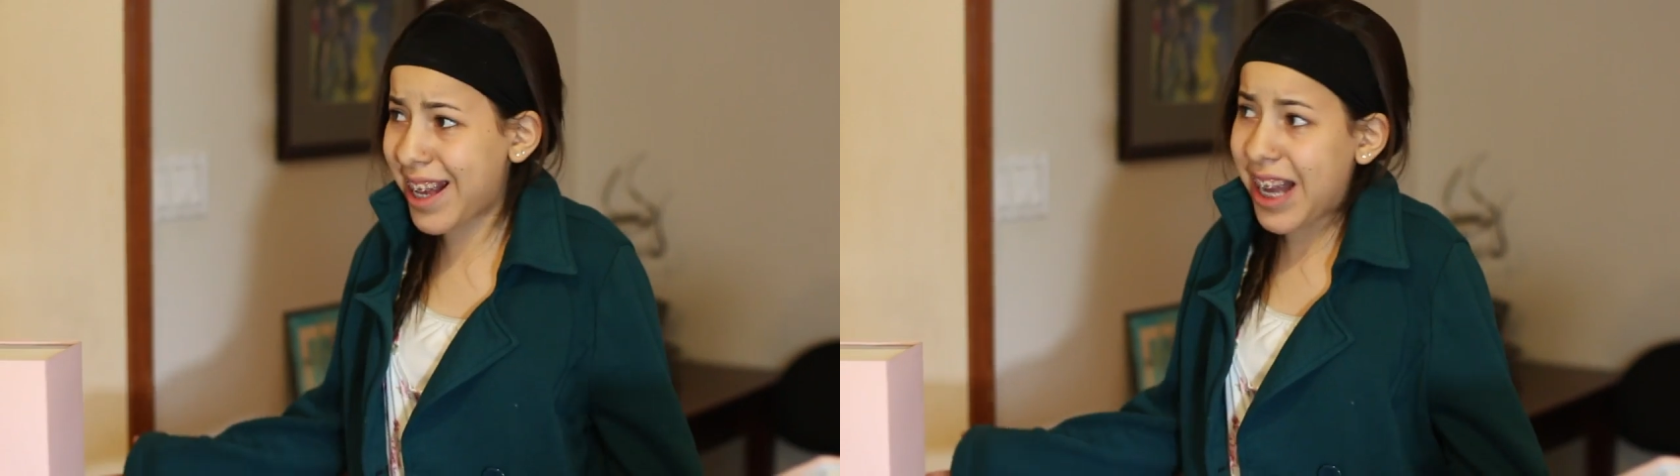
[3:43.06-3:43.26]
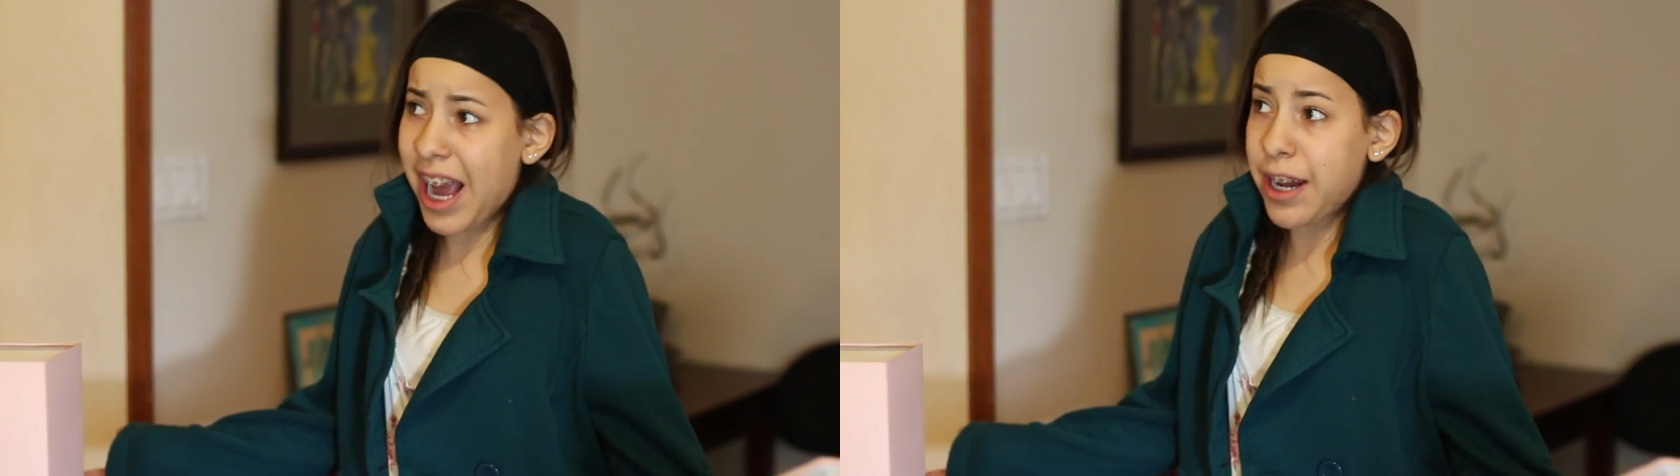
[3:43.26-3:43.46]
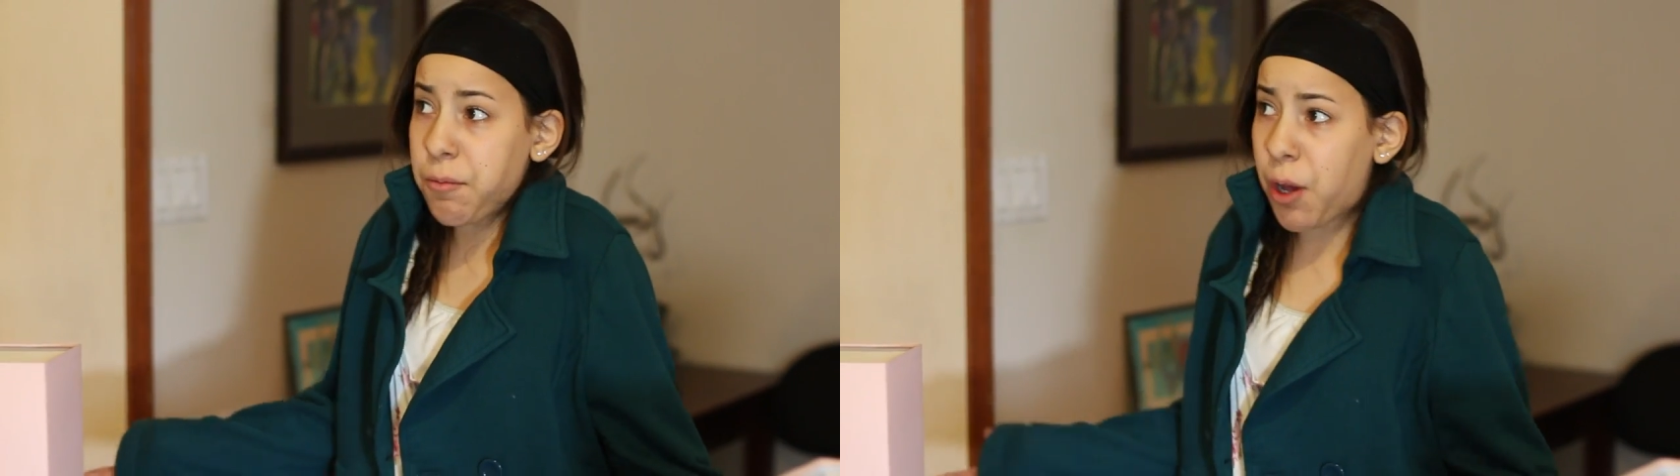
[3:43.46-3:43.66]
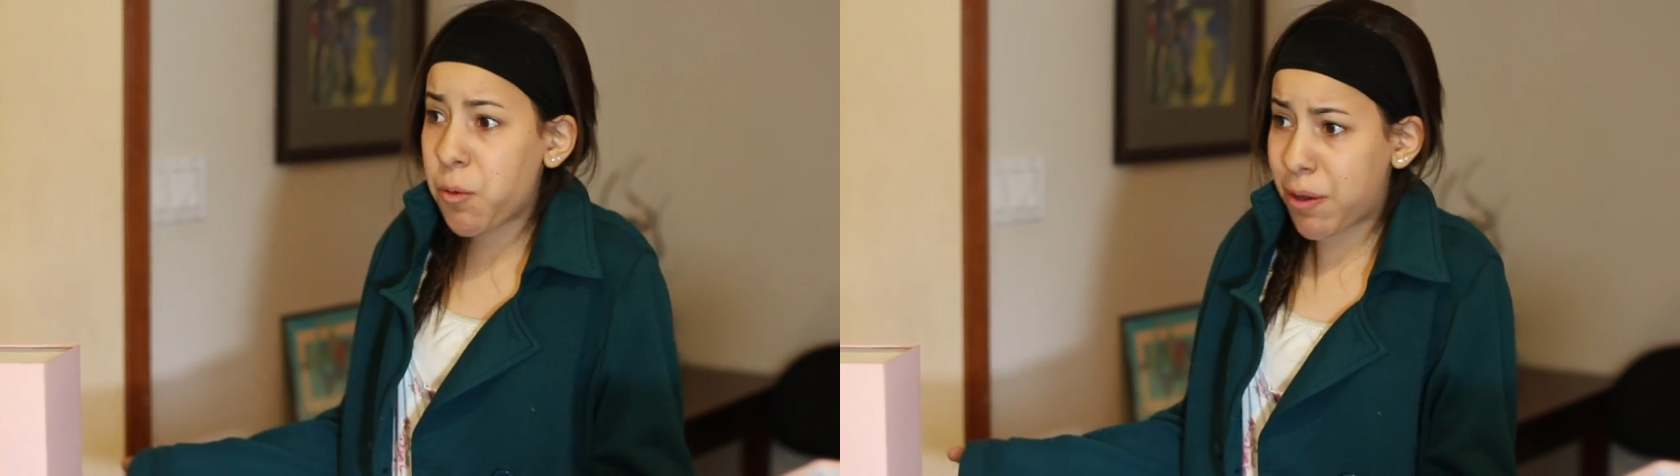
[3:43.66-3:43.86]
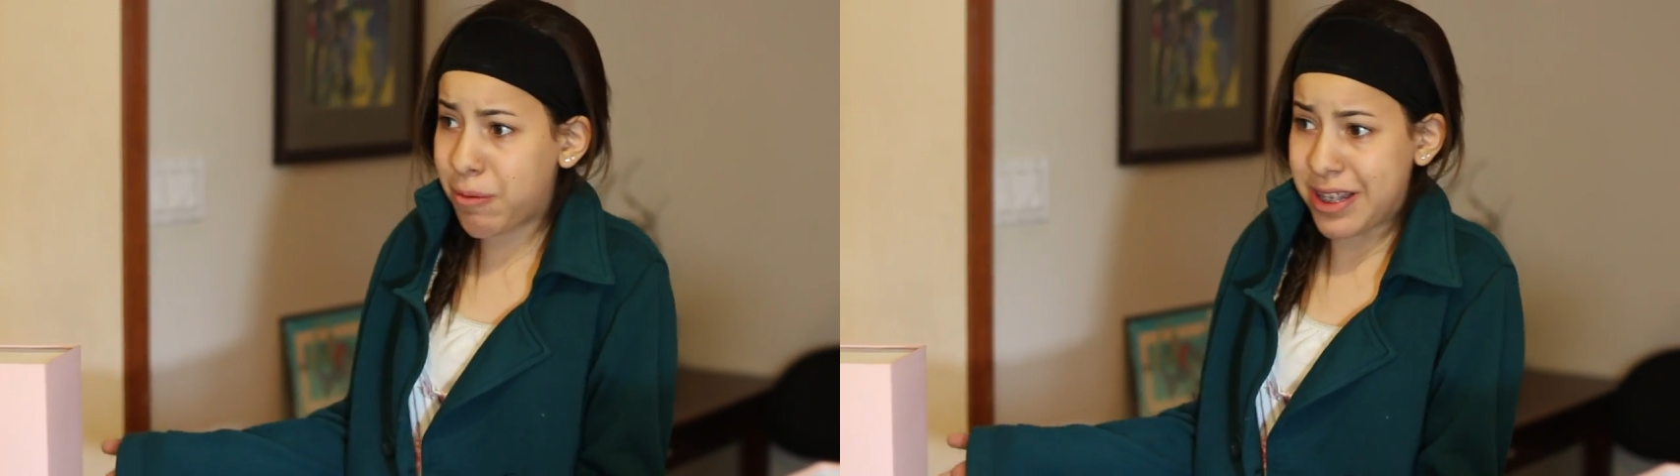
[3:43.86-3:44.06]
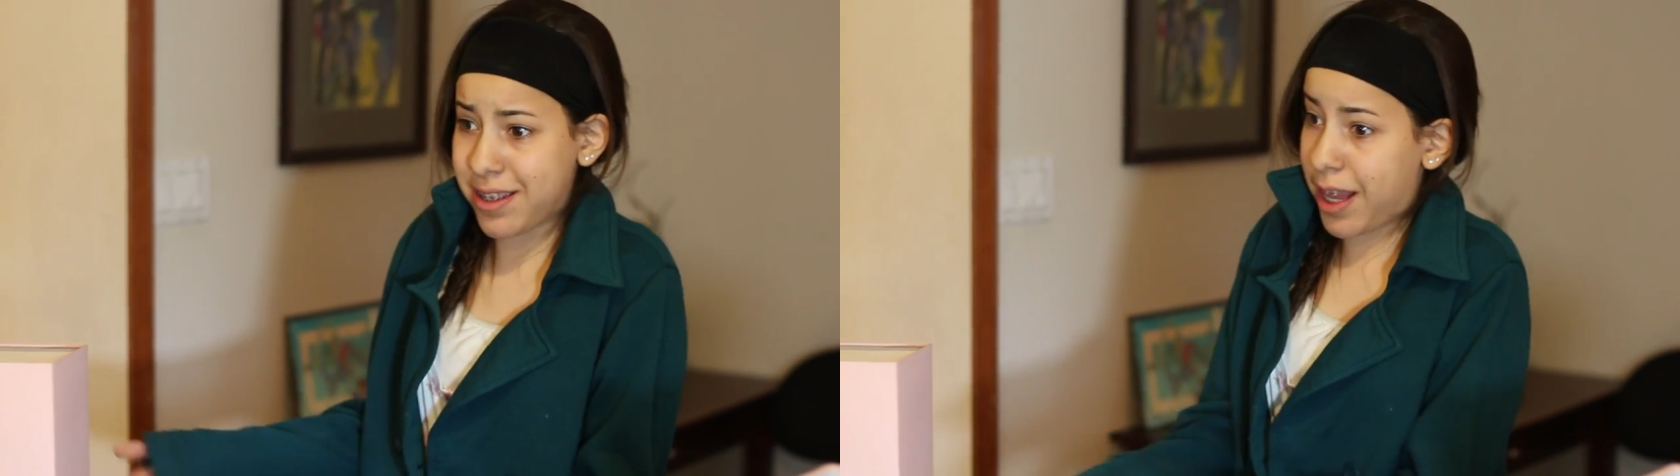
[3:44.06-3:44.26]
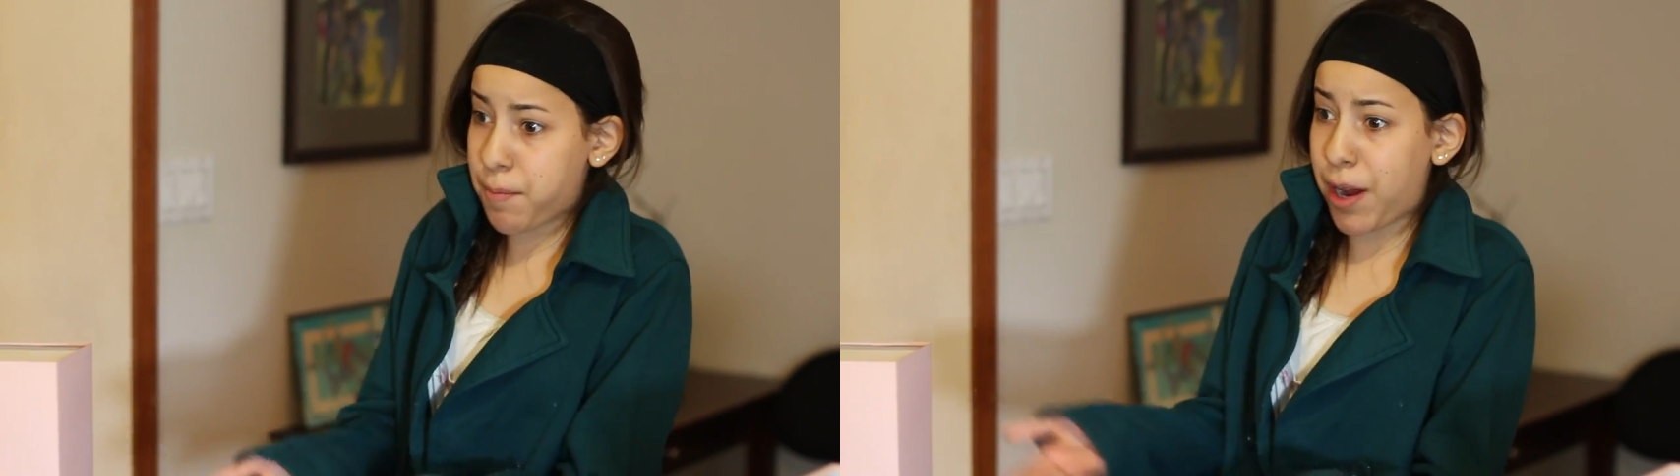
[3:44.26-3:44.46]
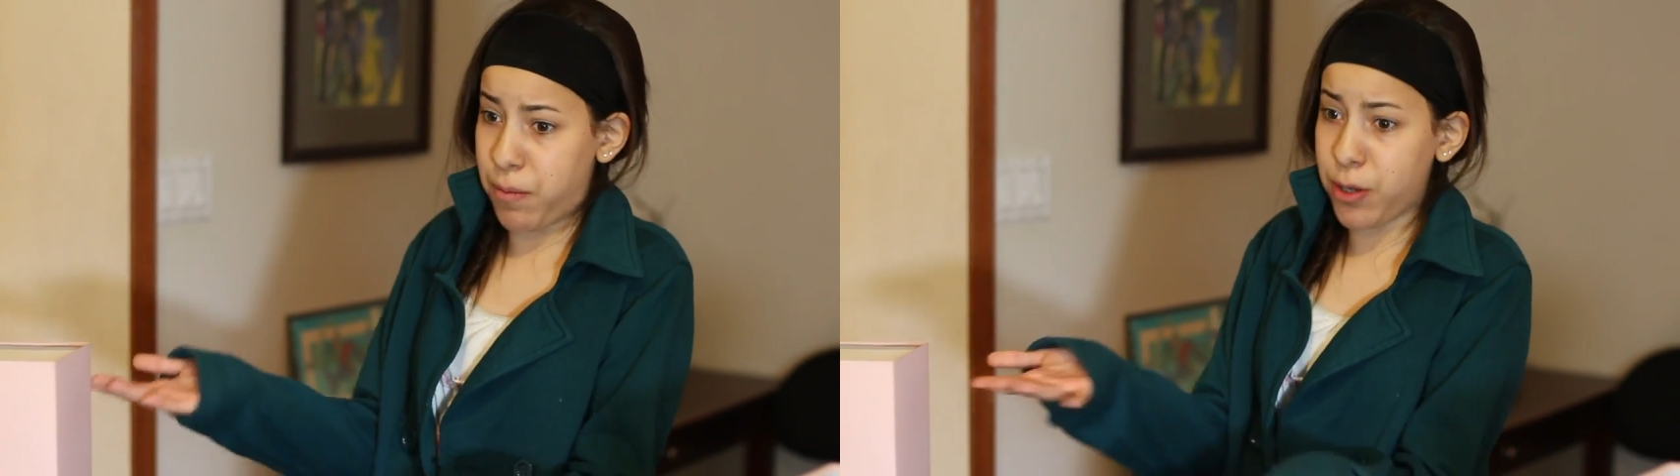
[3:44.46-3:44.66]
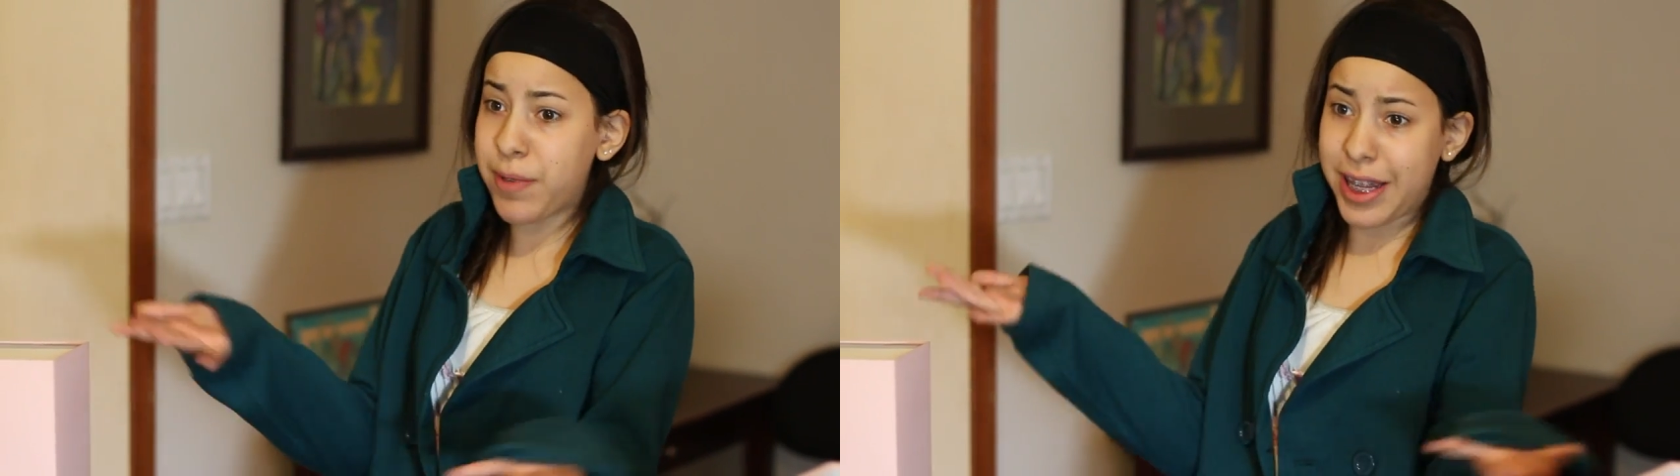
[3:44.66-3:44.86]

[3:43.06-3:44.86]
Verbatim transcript: I don't know. It was in my room,